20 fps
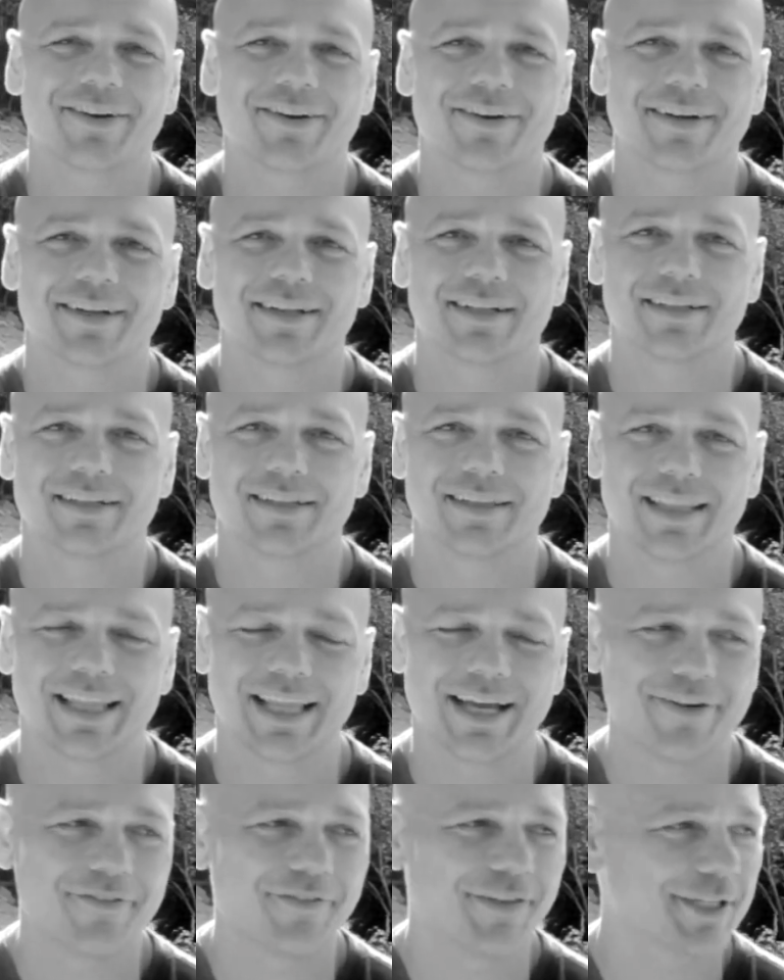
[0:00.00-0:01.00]
I
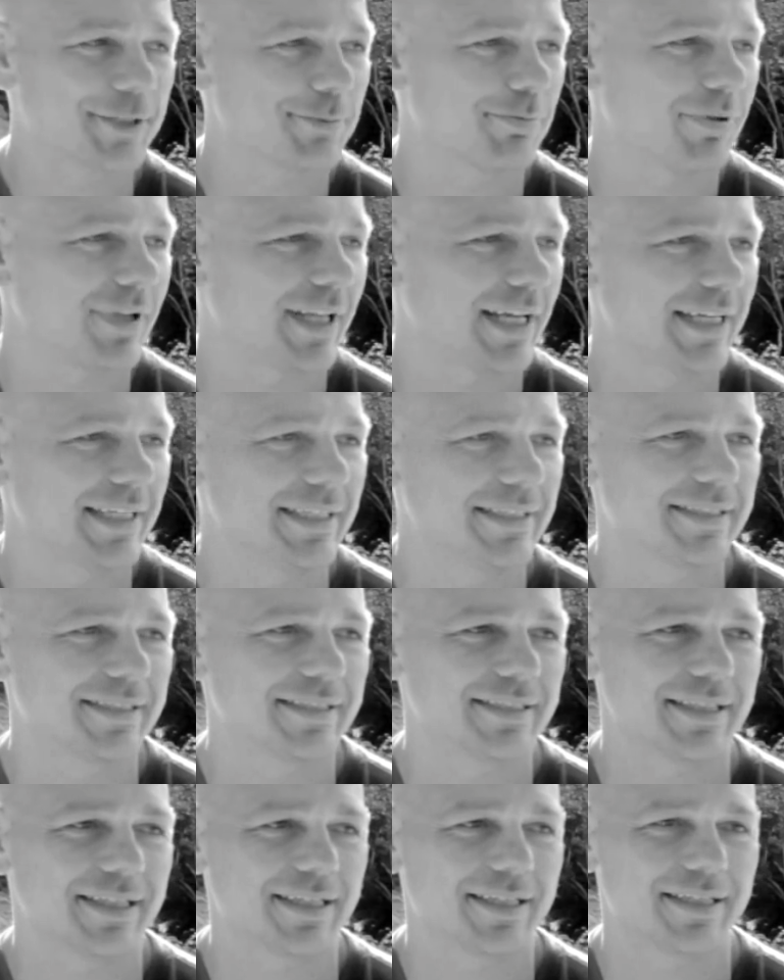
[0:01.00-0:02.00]
love this
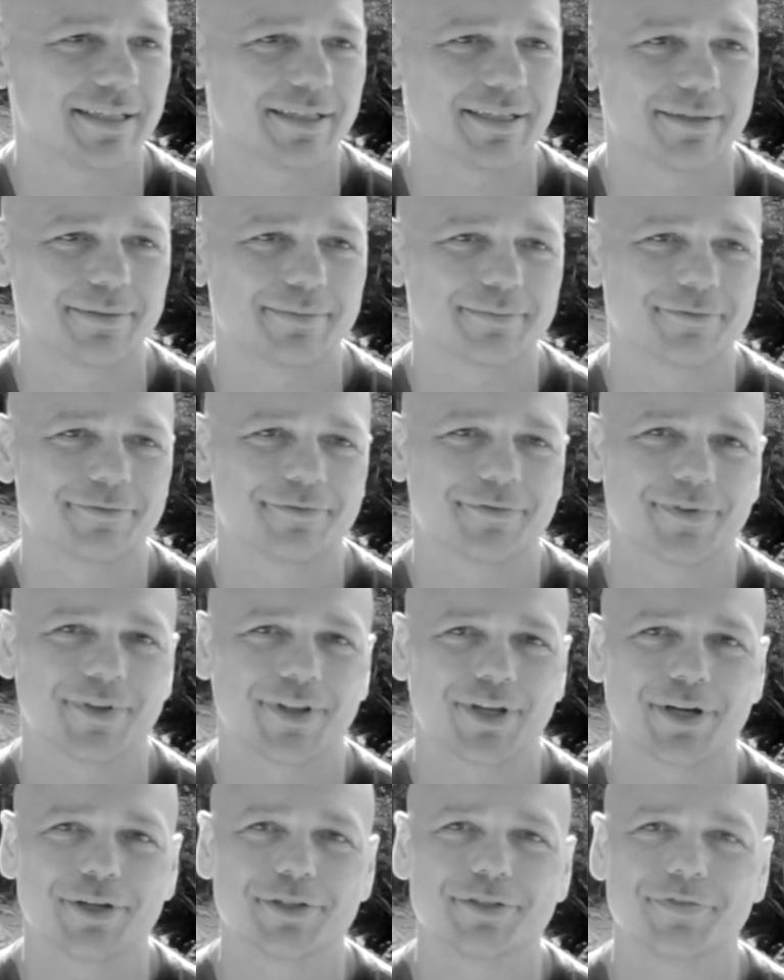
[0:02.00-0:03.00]
place. Um, for
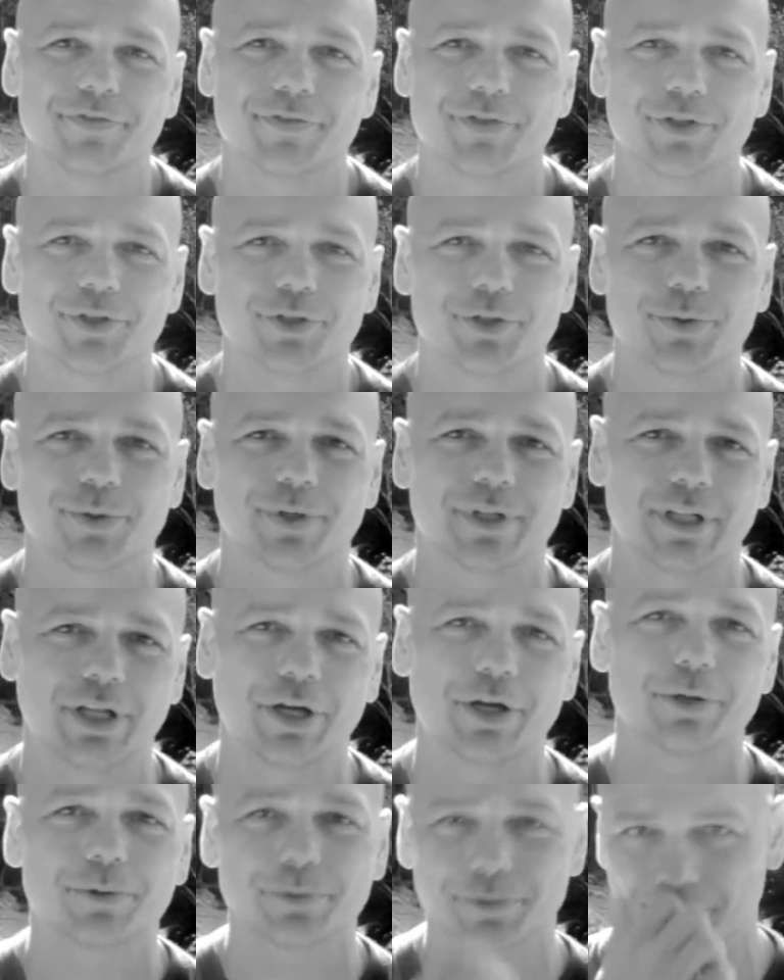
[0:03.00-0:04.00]
those of you who are
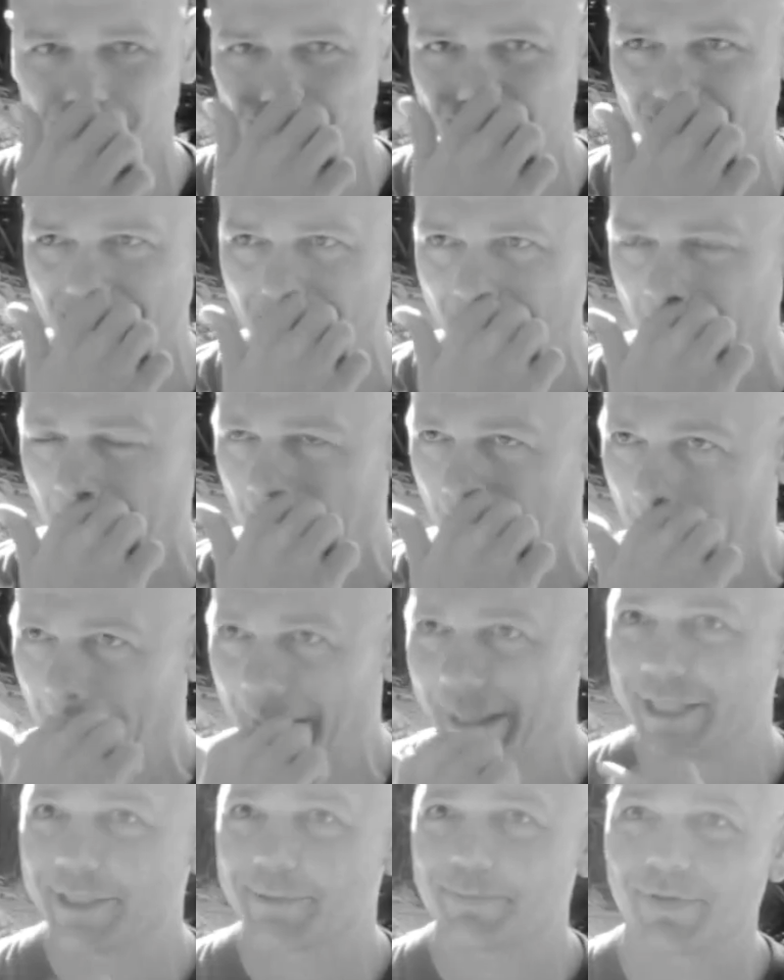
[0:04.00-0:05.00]
local to me,
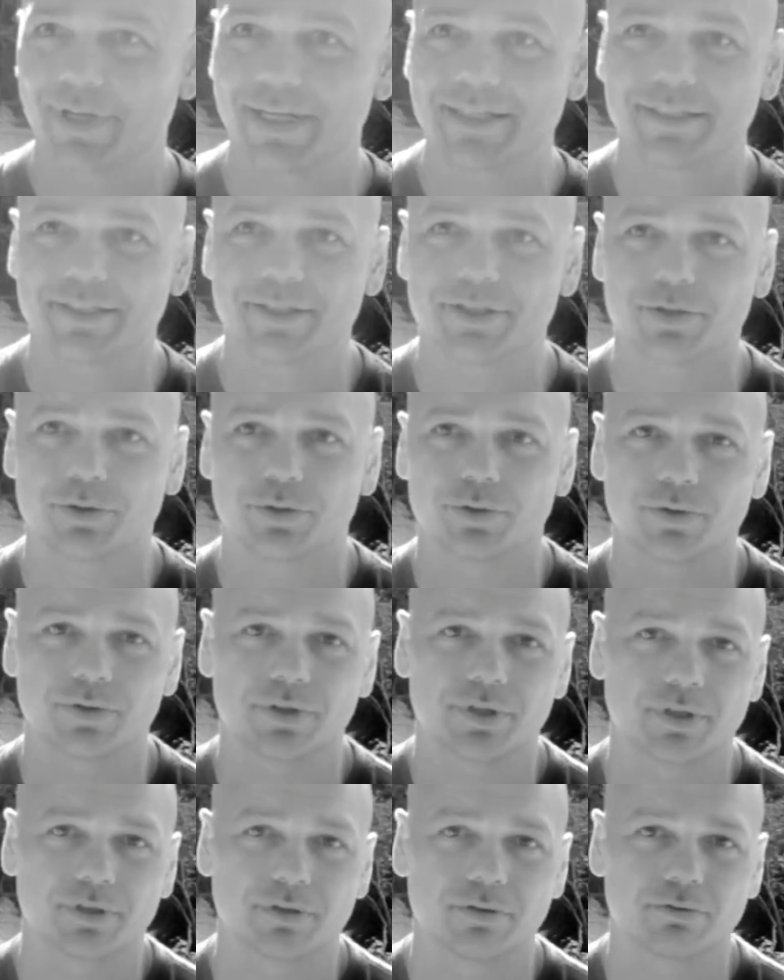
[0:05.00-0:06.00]
this place is
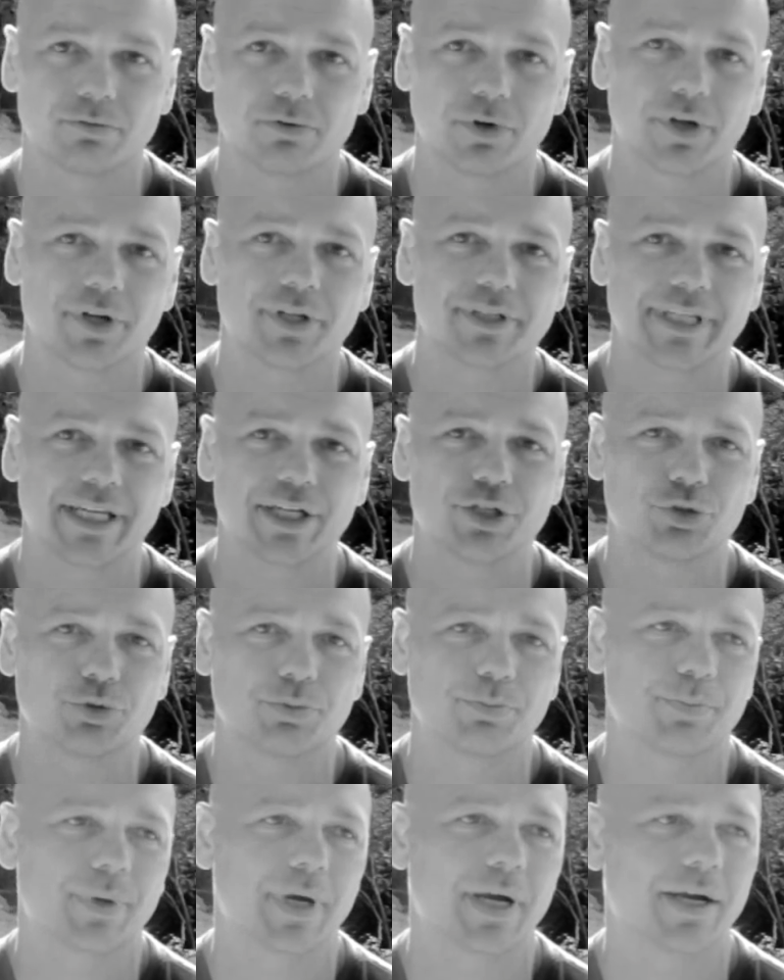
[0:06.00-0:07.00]
called the
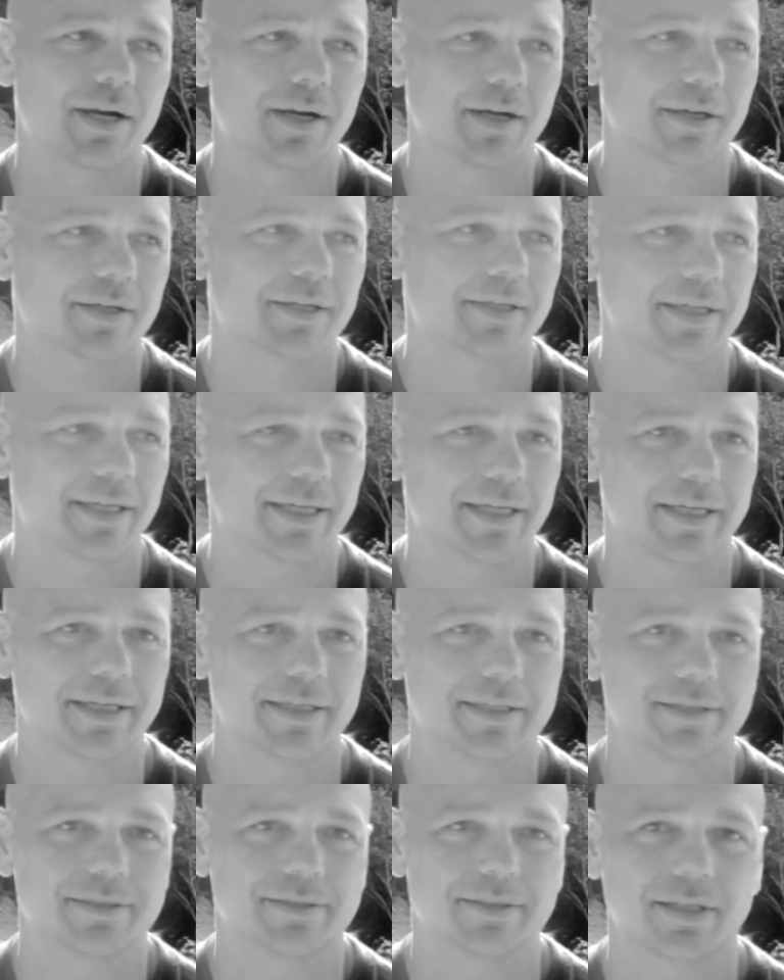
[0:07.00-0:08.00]
Rhododendron Park
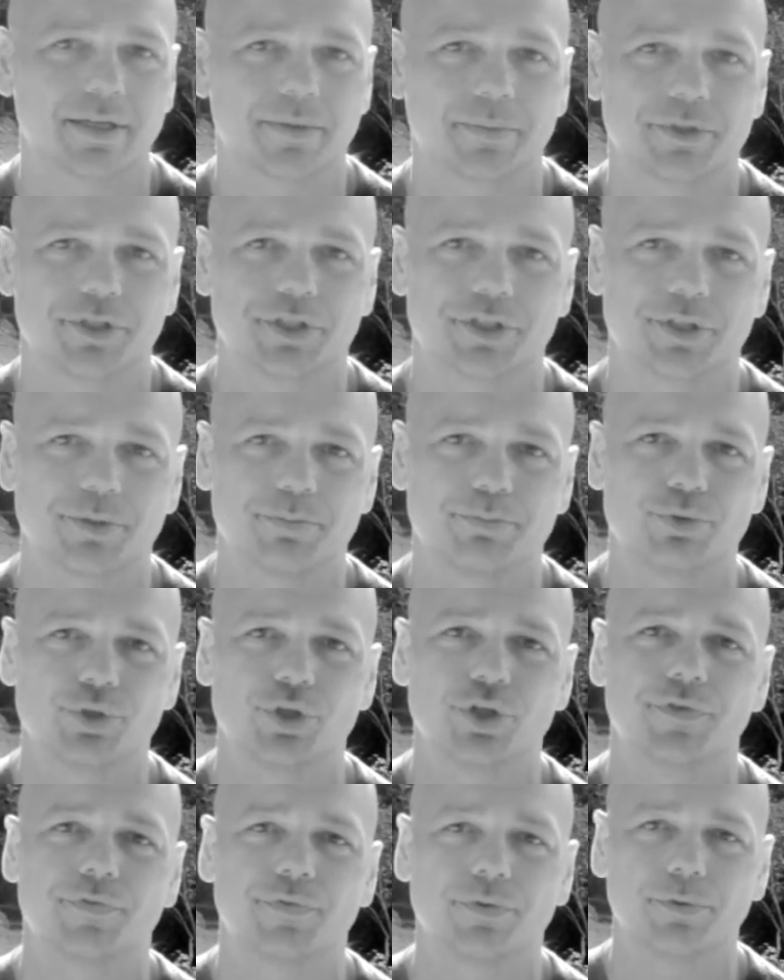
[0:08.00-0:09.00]
and um, it's just a
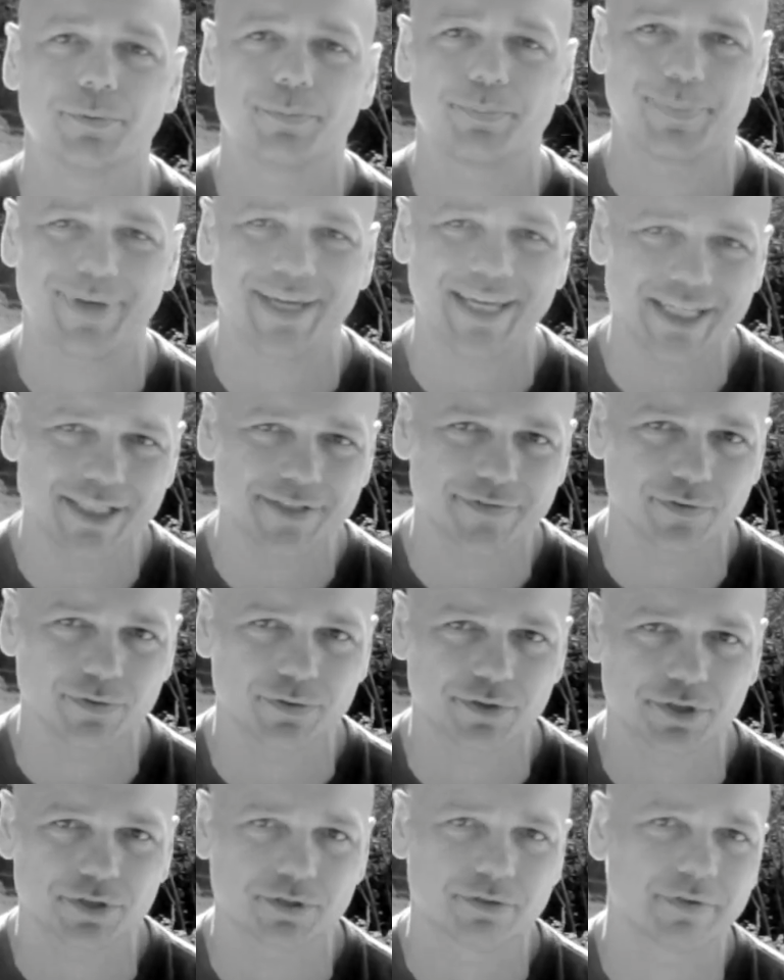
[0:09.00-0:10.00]
beautiful,
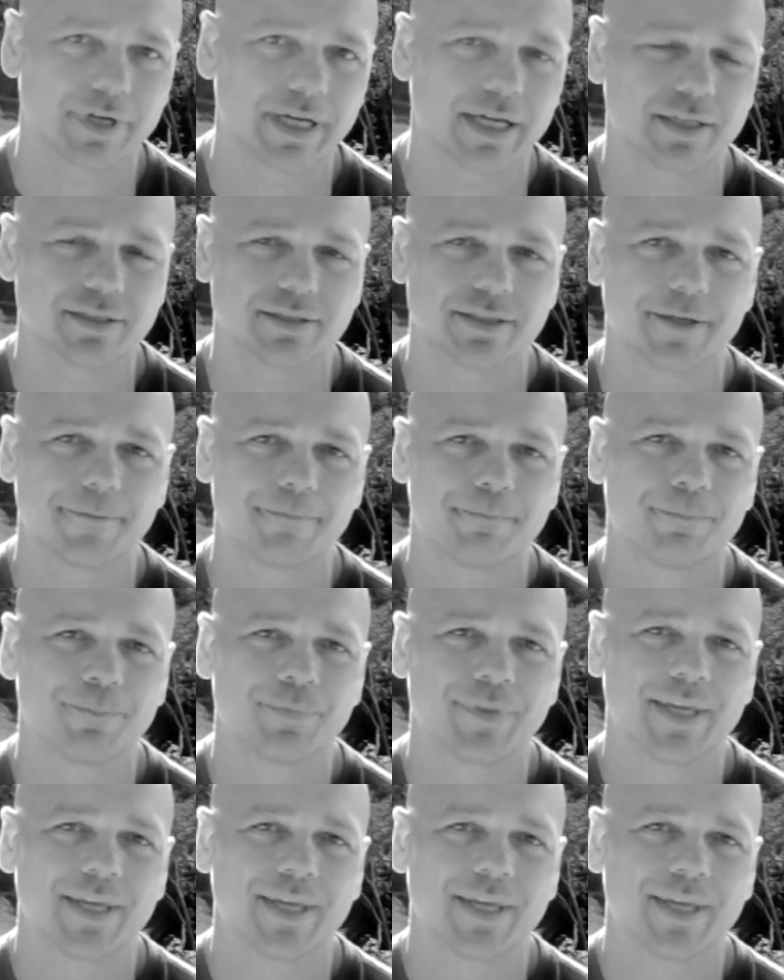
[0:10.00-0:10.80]
peaceful surrounding.